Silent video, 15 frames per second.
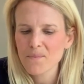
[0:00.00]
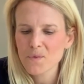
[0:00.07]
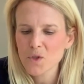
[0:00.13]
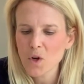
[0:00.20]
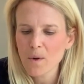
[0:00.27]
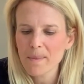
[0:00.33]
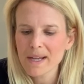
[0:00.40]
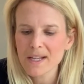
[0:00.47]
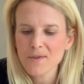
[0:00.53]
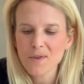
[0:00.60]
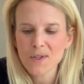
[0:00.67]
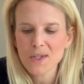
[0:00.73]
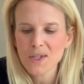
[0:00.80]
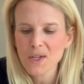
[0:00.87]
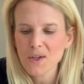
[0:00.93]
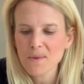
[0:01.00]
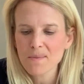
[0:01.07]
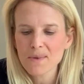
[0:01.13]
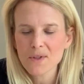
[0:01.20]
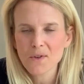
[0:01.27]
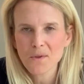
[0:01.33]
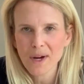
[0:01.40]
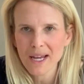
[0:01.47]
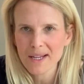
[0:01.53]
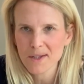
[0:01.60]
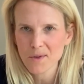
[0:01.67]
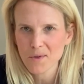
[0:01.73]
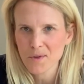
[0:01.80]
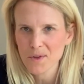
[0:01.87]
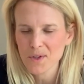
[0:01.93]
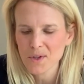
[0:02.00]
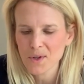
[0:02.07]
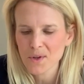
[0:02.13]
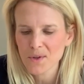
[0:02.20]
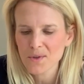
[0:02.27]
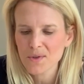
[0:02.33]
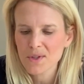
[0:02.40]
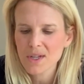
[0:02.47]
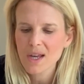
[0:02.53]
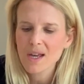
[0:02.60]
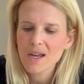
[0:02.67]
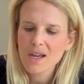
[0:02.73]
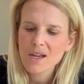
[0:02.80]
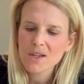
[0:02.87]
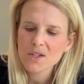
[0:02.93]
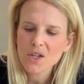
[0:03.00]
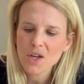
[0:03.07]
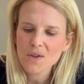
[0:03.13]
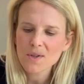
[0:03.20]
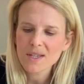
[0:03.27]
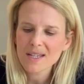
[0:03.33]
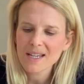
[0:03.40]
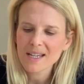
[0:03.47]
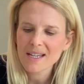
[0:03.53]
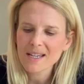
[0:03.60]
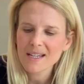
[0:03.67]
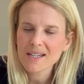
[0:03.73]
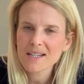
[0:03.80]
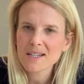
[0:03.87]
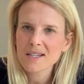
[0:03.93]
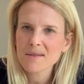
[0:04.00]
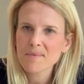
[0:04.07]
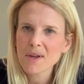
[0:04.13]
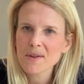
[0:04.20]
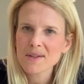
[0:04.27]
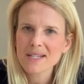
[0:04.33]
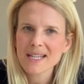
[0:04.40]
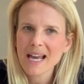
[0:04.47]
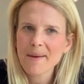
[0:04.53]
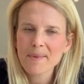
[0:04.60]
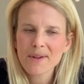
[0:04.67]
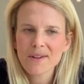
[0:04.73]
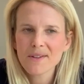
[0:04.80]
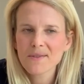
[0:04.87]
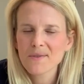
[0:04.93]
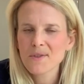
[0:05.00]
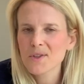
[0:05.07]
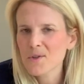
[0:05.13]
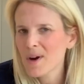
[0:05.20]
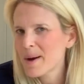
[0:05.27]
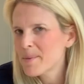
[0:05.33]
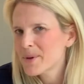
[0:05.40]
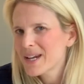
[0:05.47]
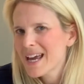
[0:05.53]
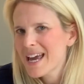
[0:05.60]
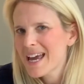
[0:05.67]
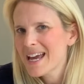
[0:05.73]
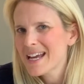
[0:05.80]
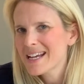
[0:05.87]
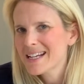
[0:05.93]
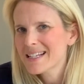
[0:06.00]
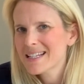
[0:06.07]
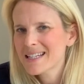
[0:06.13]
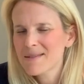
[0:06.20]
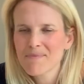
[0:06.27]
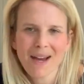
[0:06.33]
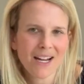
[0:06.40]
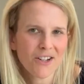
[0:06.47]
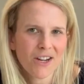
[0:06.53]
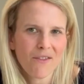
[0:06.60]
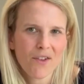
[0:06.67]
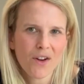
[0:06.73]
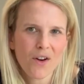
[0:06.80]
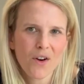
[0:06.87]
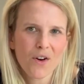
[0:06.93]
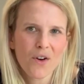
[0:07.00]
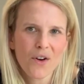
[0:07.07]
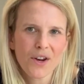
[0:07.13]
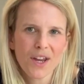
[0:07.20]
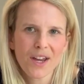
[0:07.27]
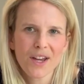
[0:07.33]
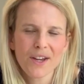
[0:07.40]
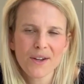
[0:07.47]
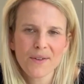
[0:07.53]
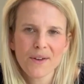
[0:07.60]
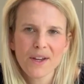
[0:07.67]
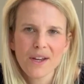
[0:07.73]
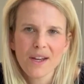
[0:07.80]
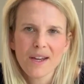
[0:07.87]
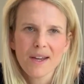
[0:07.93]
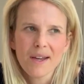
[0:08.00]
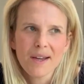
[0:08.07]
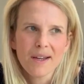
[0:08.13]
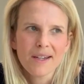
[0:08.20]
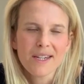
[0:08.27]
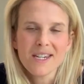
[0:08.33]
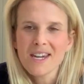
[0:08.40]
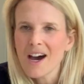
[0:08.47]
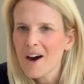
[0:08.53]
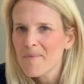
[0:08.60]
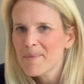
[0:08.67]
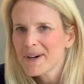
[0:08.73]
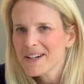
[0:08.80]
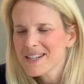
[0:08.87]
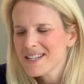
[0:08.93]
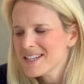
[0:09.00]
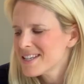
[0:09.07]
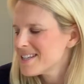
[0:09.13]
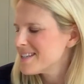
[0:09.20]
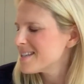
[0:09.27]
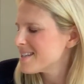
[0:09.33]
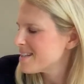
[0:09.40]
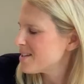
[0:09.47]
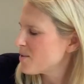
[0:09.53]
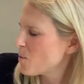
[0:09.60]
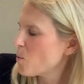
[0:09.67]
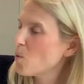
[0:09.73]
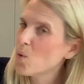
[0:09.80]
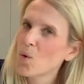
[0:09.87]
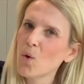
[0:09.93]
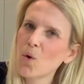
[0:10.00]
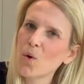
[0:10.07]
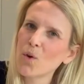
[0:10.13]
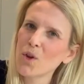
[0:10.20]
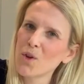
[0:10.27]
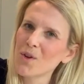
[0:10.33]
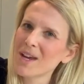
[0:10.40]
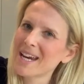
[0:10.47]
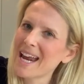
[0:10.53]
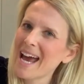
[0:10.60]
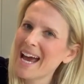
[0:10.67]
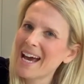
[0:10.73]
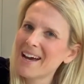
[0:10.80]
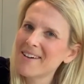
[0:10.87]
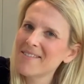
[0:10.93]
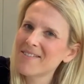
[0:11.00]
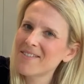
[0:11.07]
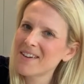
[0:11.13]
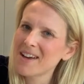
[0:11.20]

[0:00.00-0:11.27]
toppings for soups, great as croutons, toasted, smoked salmon, scrambled eggs, smashed avocado, nut butters, or you can have